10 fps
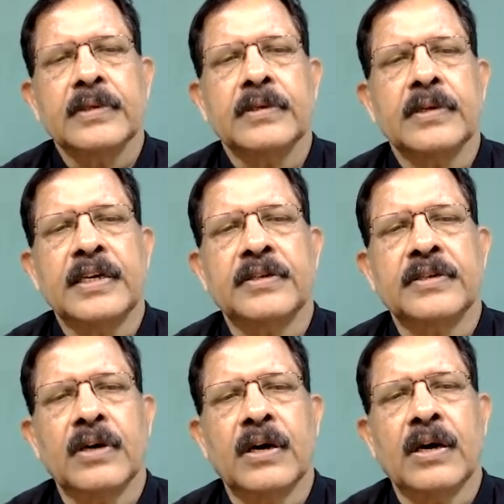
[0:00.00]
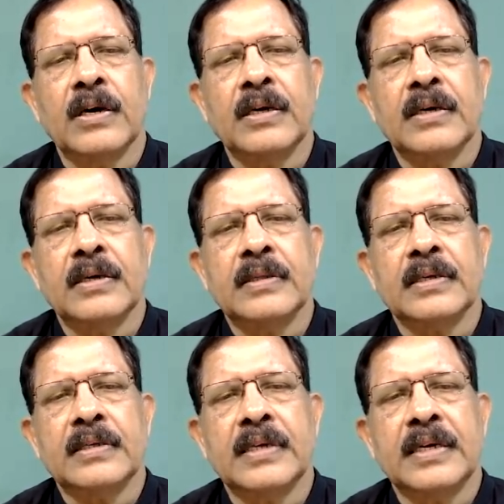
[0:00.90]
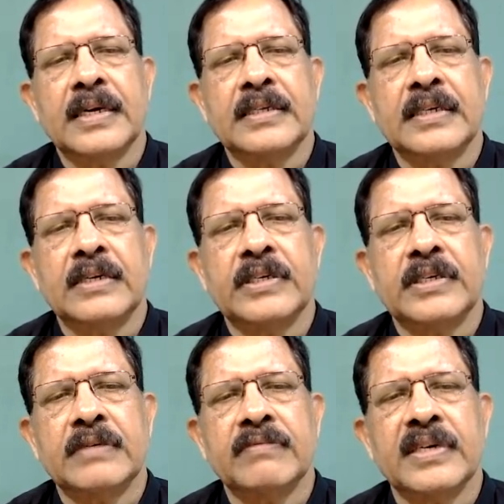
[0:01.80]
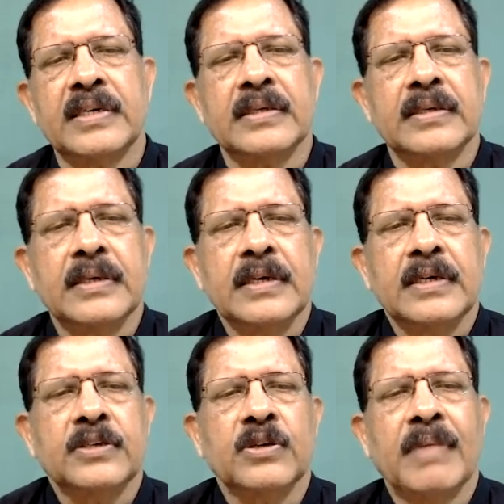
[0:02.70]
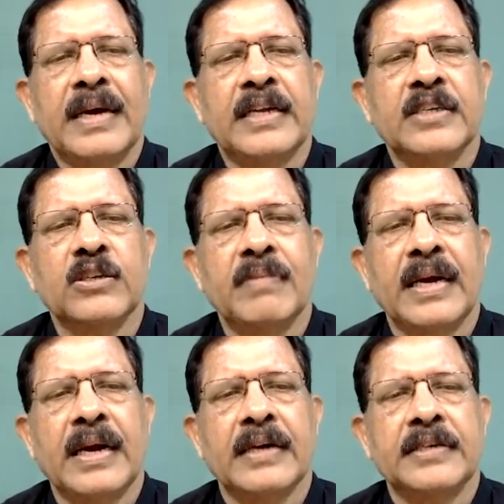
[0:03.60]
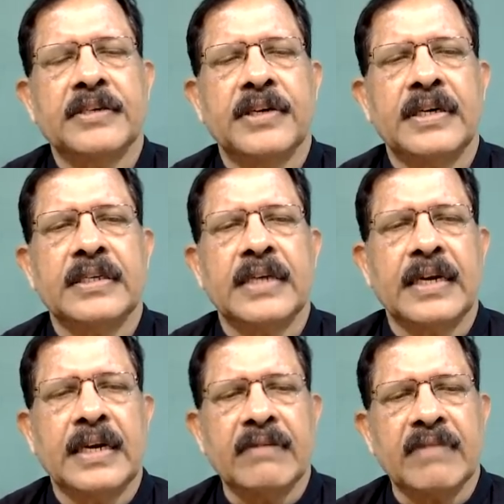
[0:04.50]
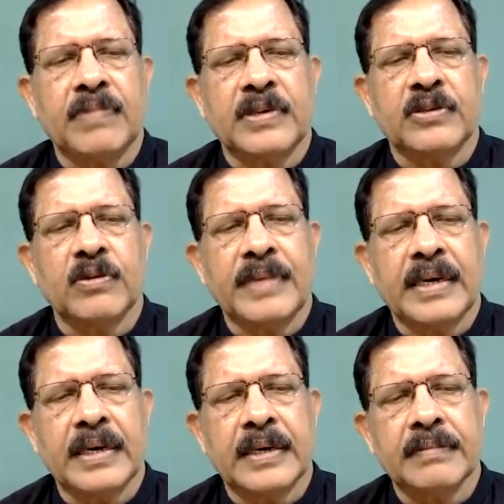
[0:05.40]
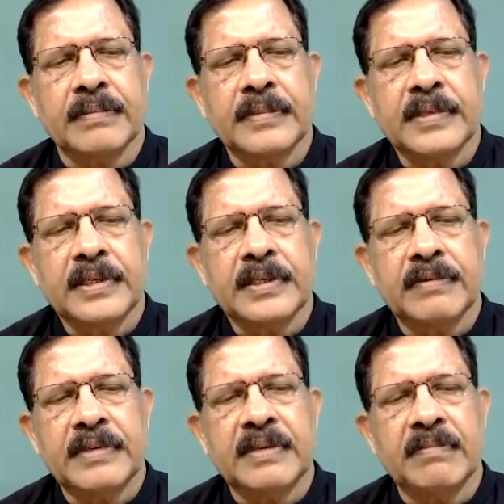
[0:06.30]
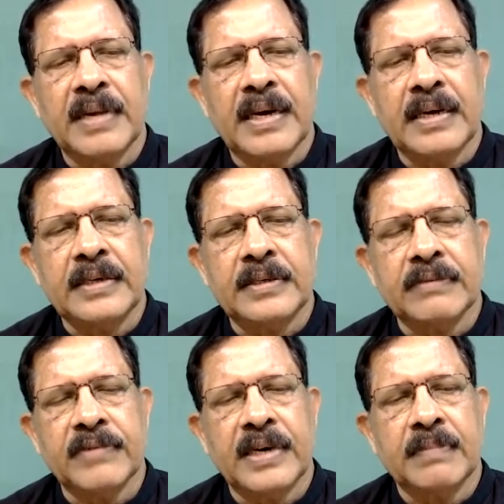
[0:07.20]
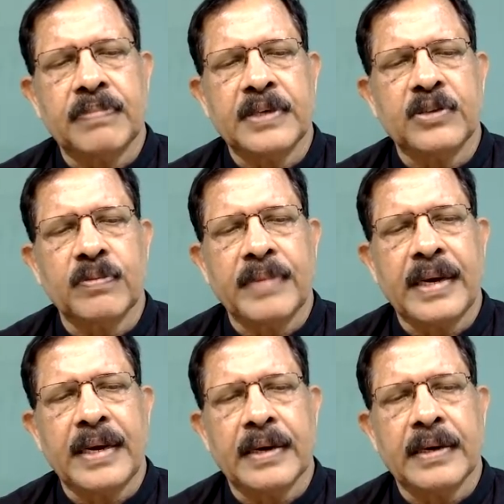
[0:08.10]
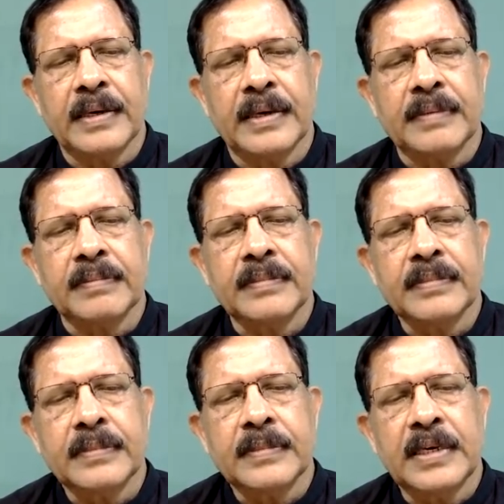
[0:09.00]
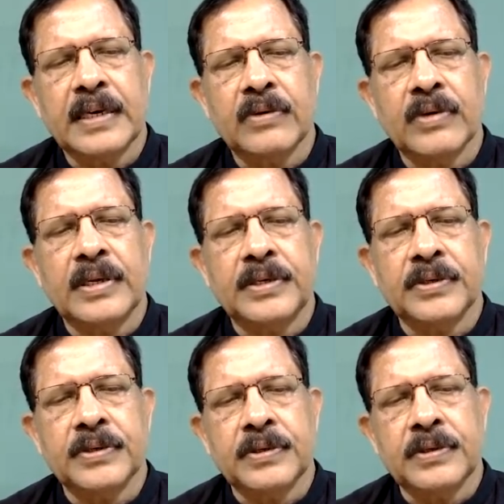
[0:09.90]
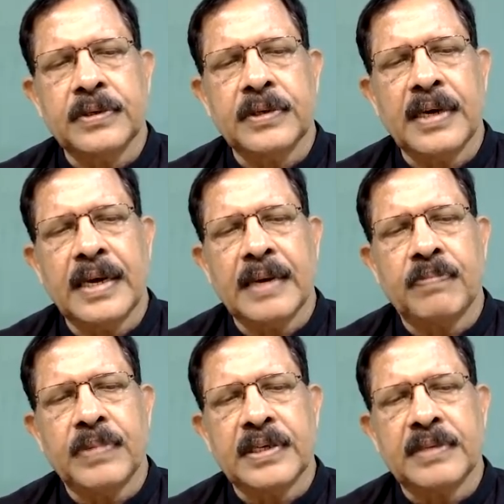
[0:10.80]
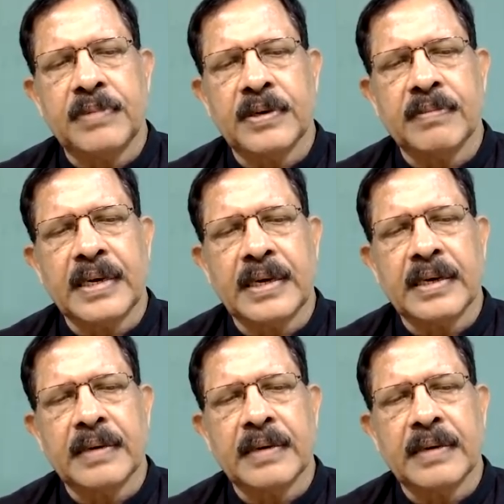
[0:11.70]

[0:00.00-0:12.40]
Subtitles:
So that is called the result as equation 1. So minus omega squared is again 1 plus omega. So which implies 1 plus omega equal to a plus b omega.